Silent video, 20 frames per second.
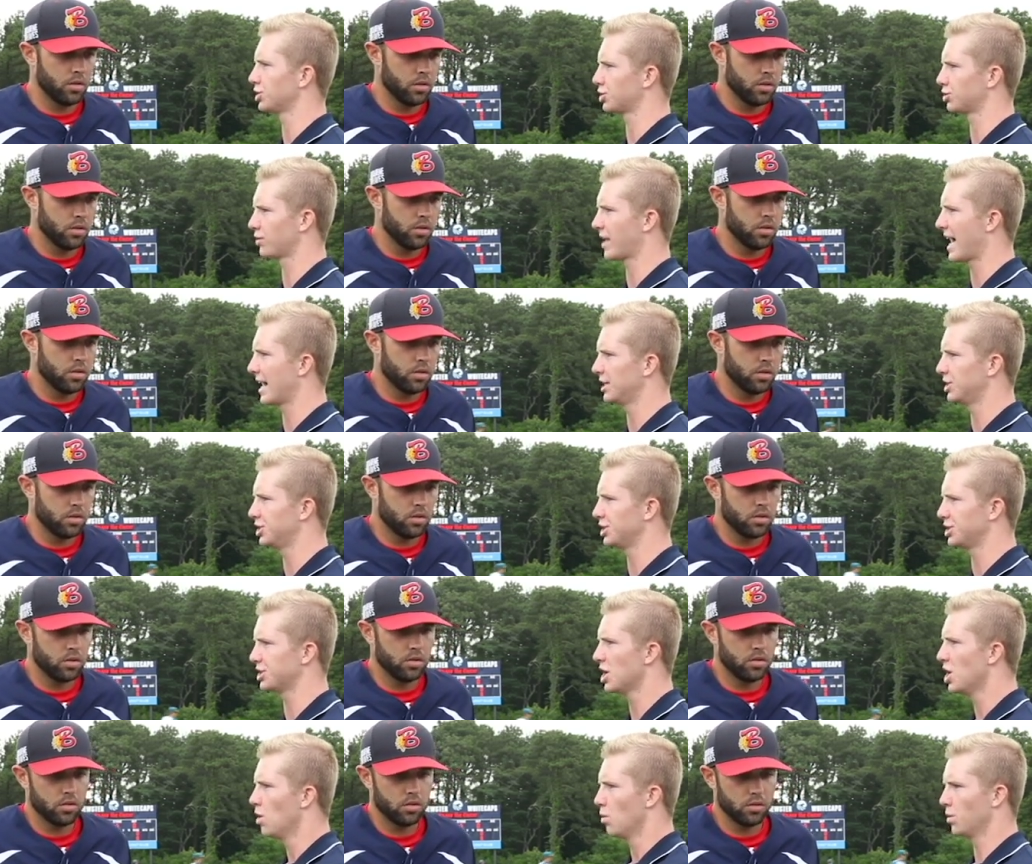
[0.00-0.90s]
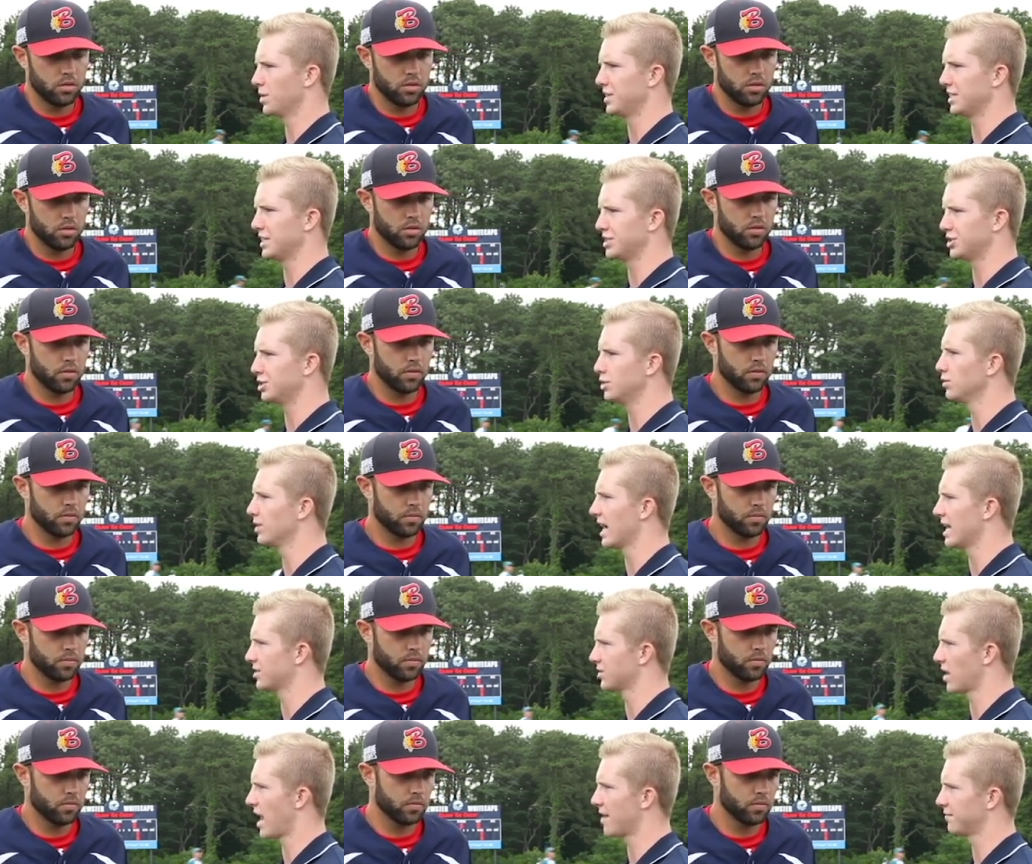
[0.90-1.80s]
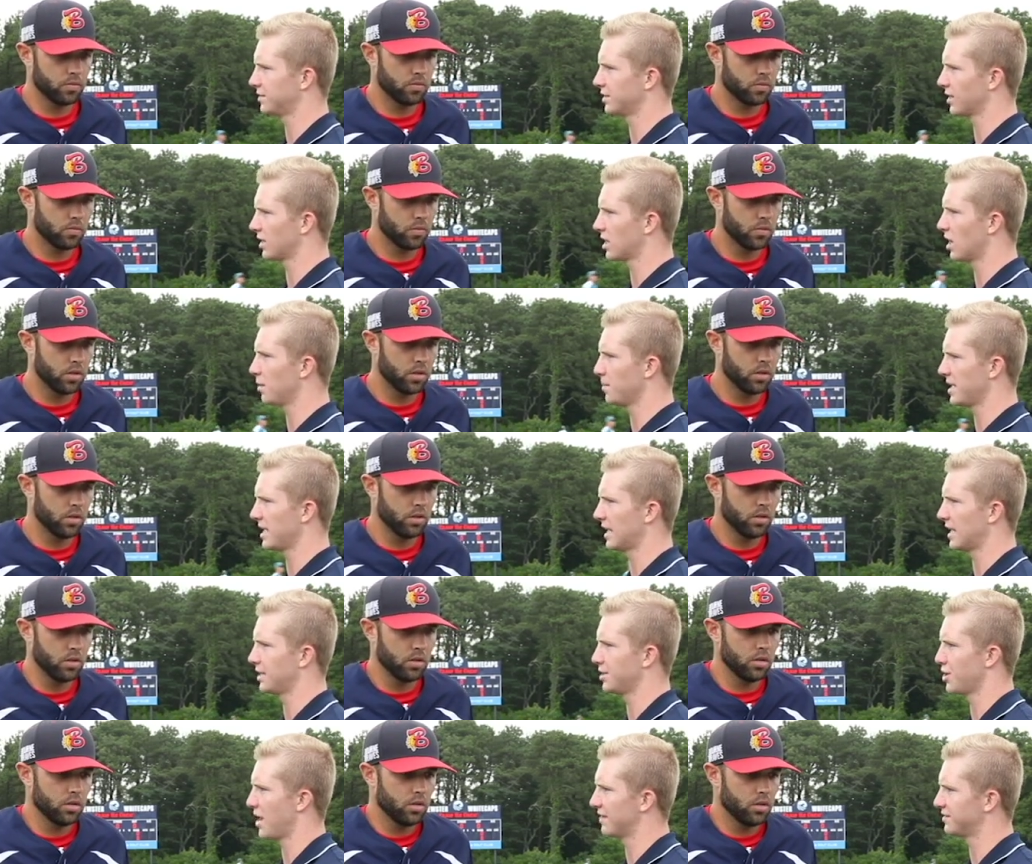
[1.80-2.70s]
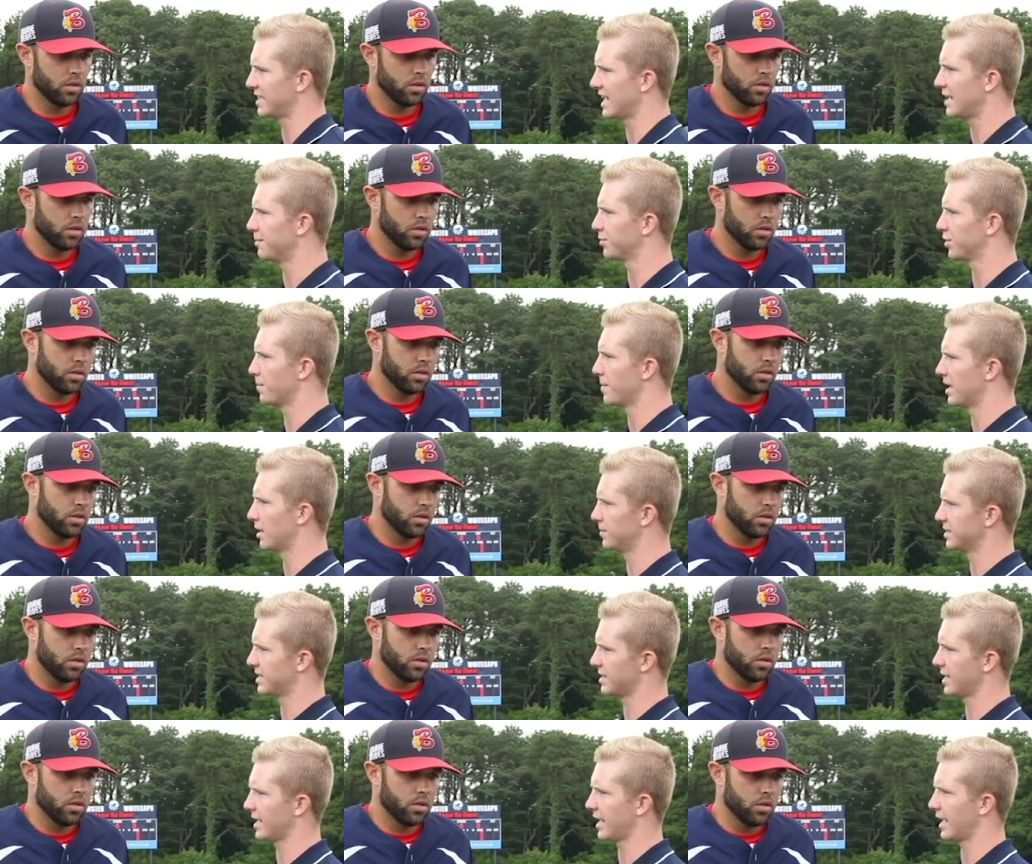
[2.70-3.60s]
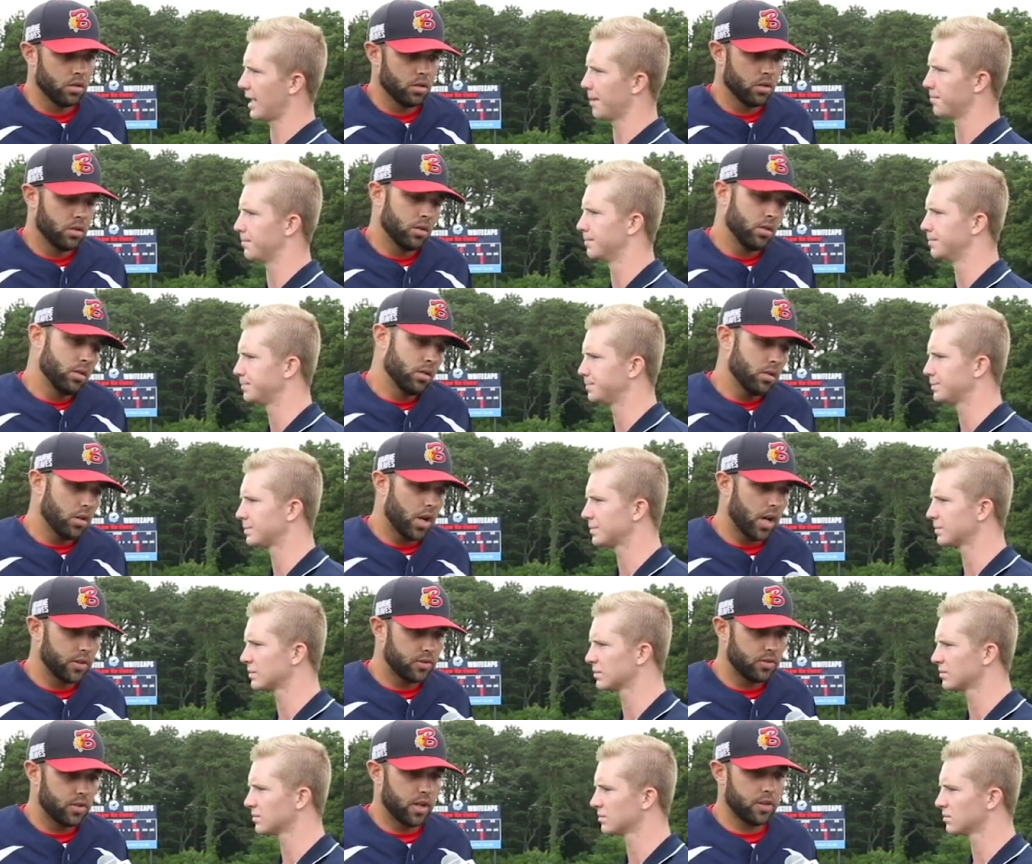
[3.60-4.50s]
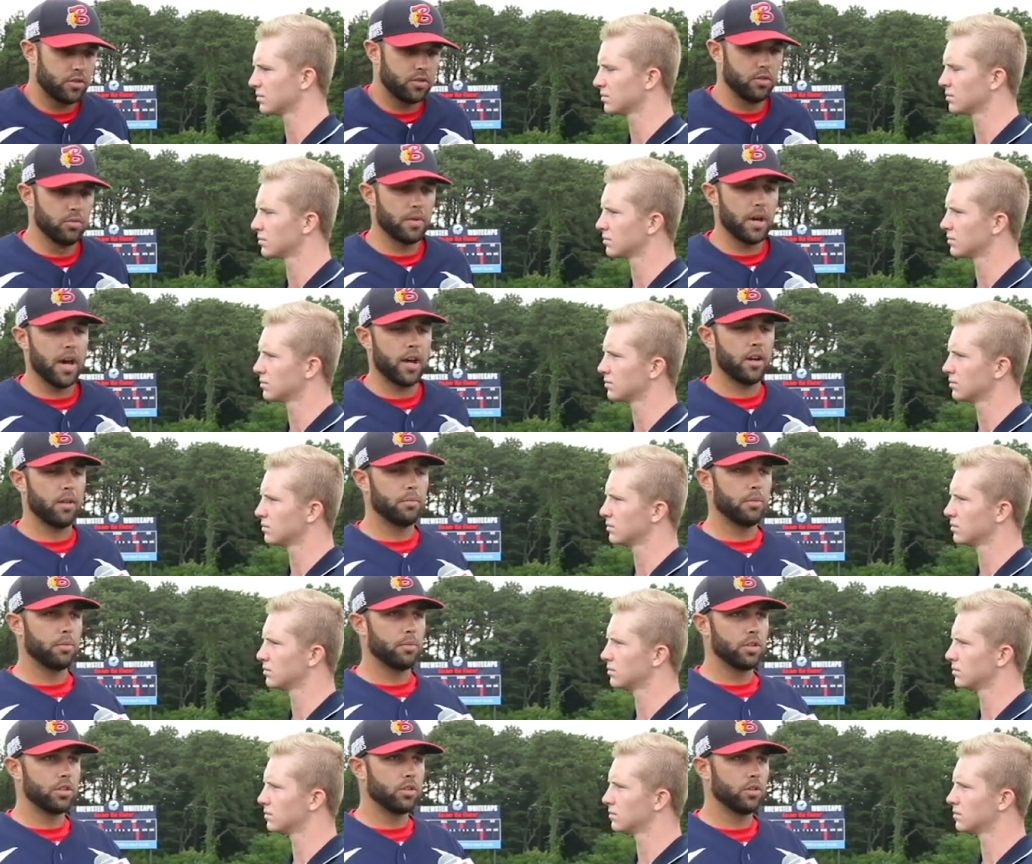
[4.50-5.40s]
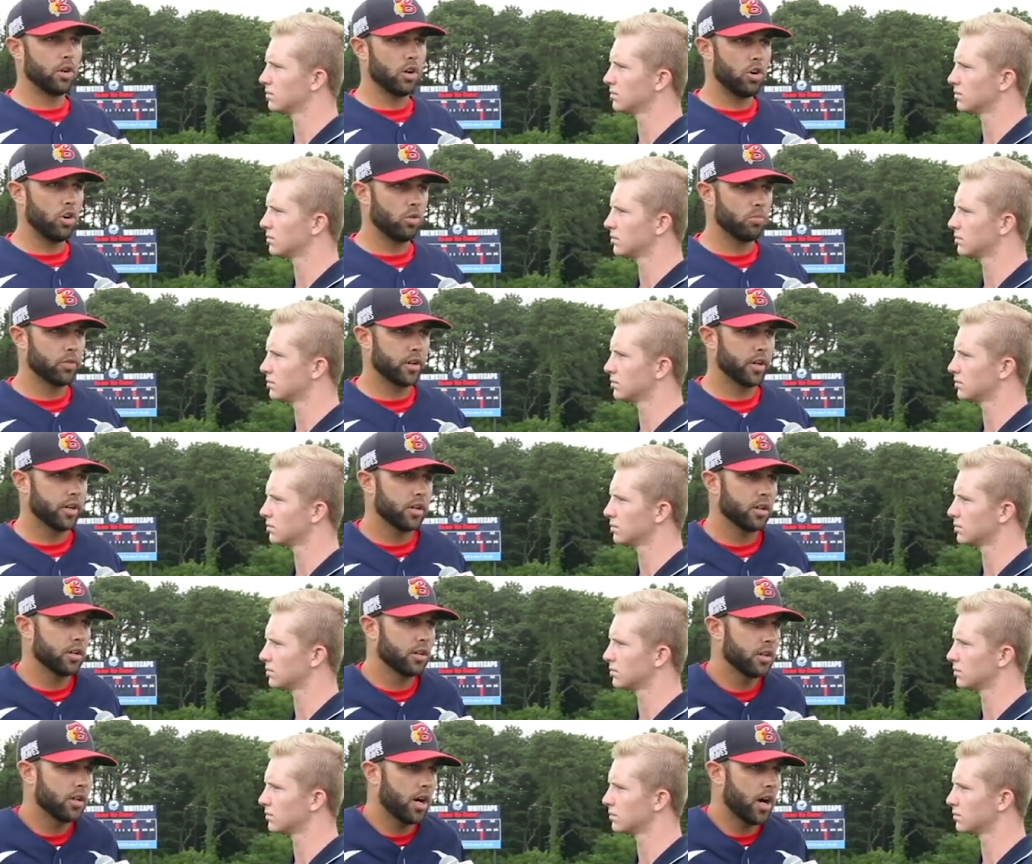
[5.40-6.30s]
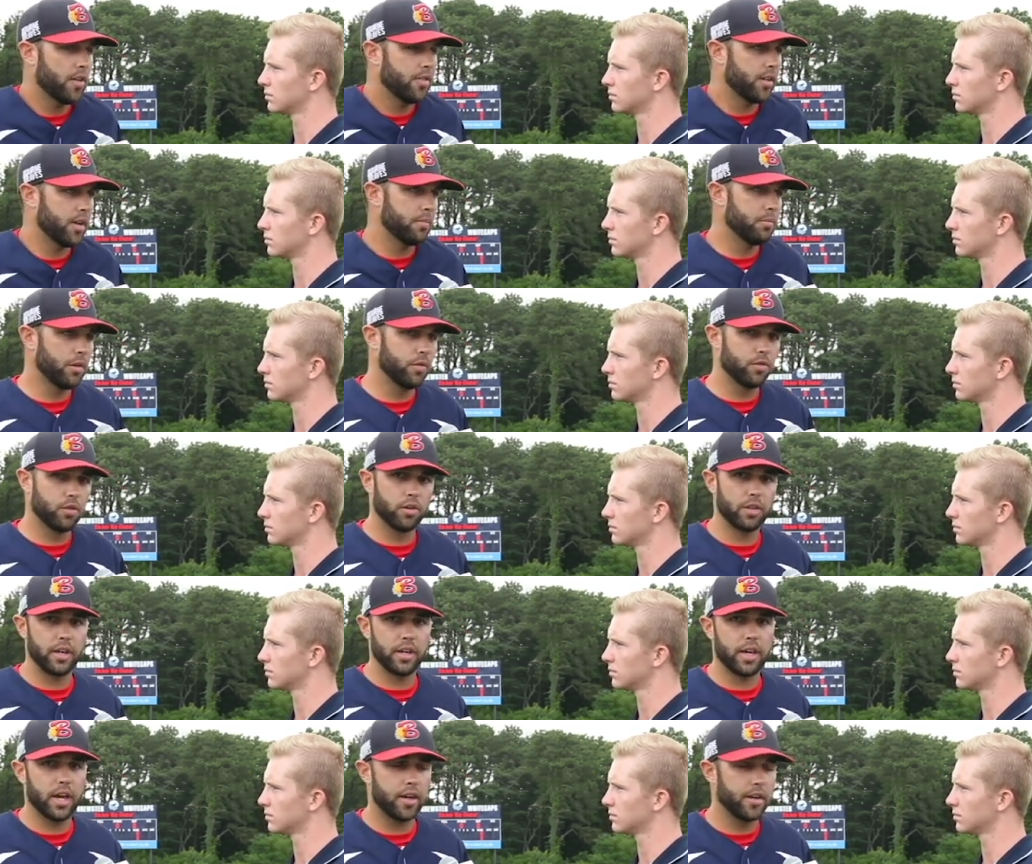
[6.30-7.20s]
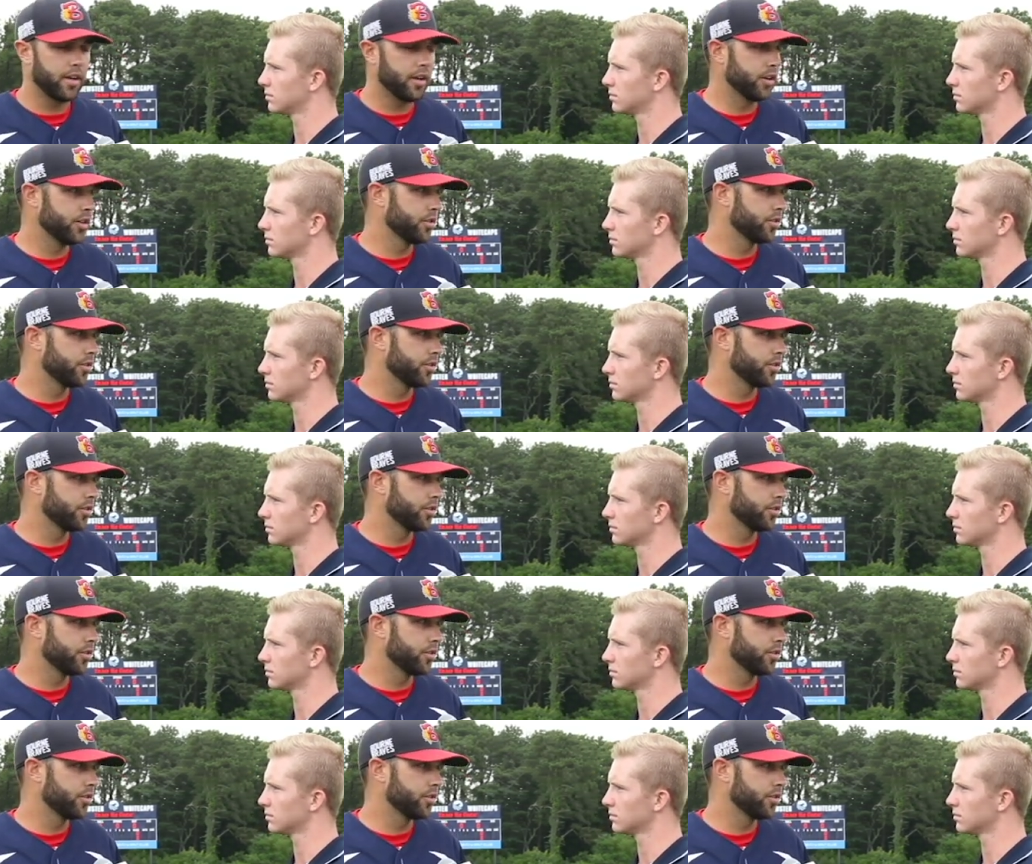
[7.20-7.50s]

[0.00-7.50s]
Speaker 1: strategies when these new guys are having to come in and you have to implement them into the game?
Speaker 2: it's not too bad. I mean, we do our homework on them before they get here,